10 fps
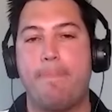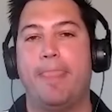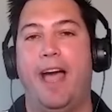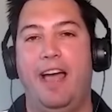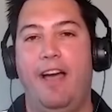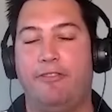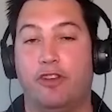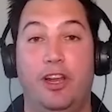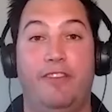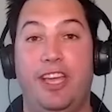
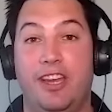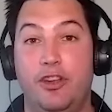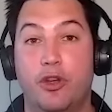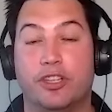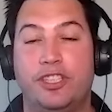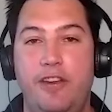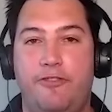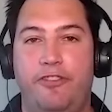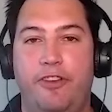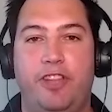After living in New York City
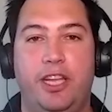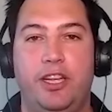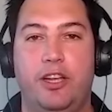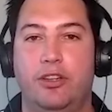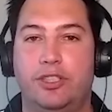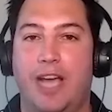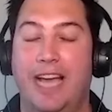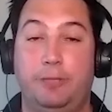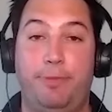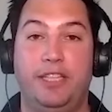for 15 years, I
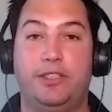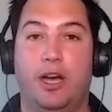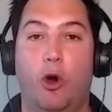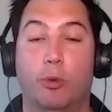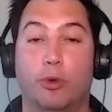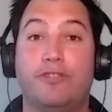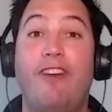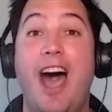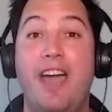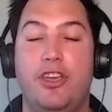spent almost
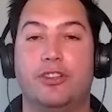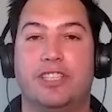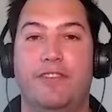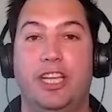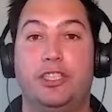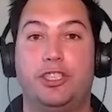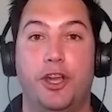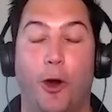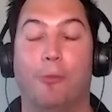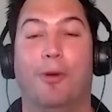5 years living in
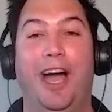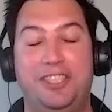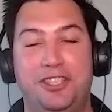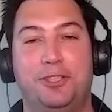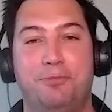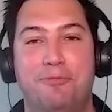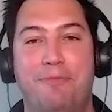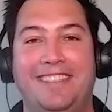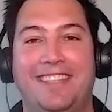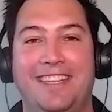Sonoma. I actually just moved
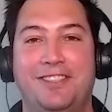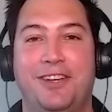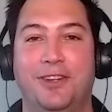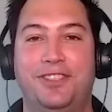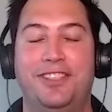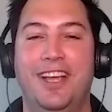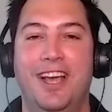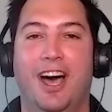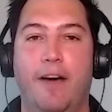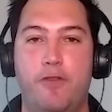back to the East Coast
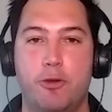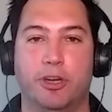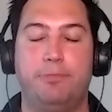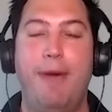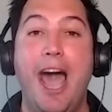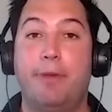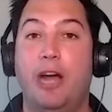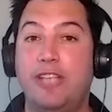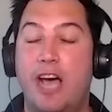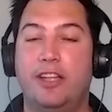a few months back, but I
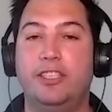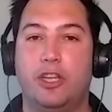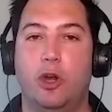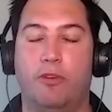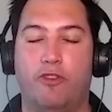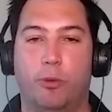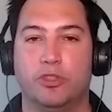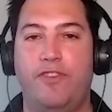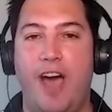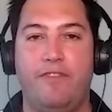was out in Sonoma for
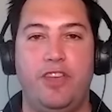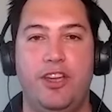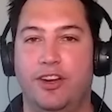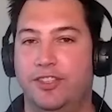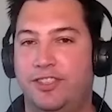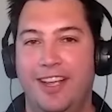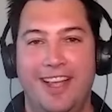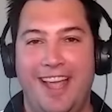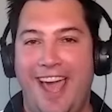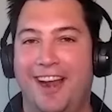almost 5 years,
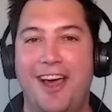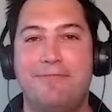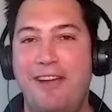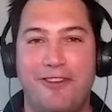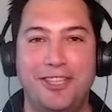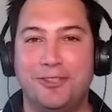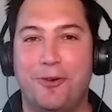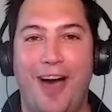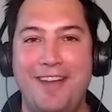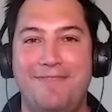and a lot of my friends were
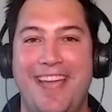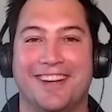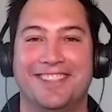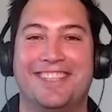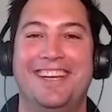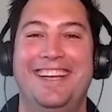winemakers.